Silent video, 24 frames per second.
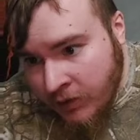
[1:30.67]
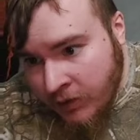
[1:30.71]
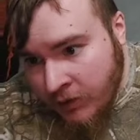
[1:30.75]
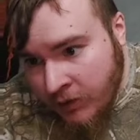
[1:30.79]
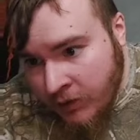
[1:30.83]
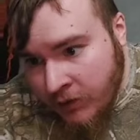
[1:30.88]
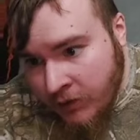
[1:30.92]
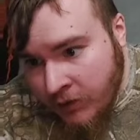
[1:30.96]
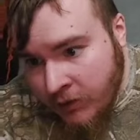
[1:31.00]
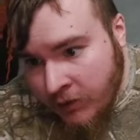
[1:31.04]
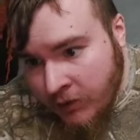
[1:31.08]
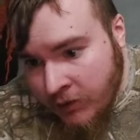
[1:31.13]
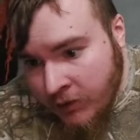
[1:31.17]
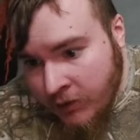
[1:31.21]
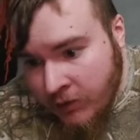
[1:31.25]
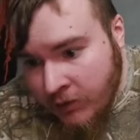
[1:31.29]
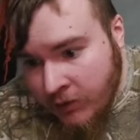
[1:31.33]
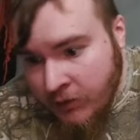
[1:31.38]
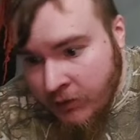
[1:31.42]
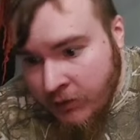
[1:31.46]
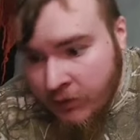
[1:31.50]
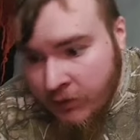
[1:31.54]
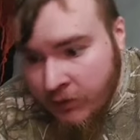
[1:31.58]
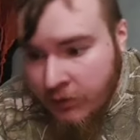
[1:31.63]

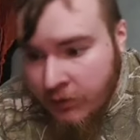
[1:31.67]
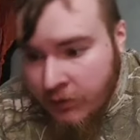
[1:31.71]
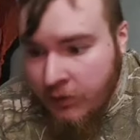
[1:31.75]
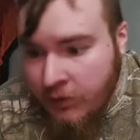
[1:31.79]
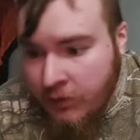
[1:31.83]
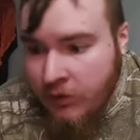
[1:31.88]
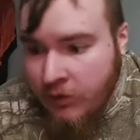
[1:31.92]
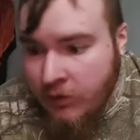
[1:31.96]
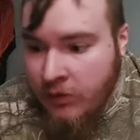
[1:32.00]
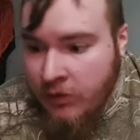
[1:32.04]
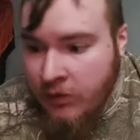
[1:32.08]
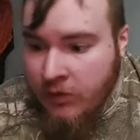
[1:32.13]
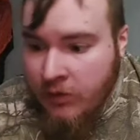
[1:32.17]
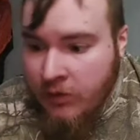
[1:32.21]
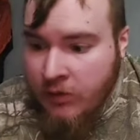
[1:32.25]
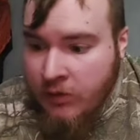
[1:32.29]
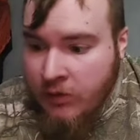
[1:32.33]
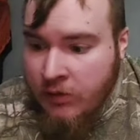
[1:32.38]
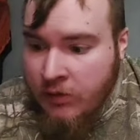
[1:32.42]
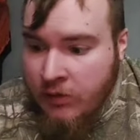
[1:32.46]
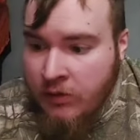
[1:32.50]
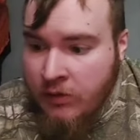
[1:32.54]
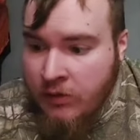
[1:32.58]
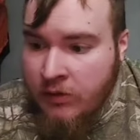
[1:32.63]

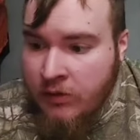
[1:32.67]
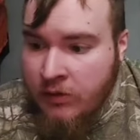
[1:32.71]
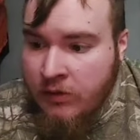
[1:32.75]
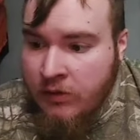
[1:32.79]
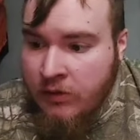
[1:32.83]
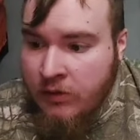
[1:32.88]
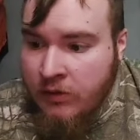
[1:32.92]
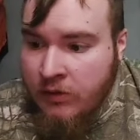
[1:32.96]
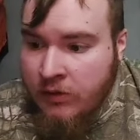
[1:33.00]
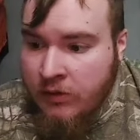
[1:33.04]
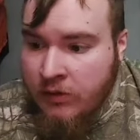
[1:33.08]
Nothing is said.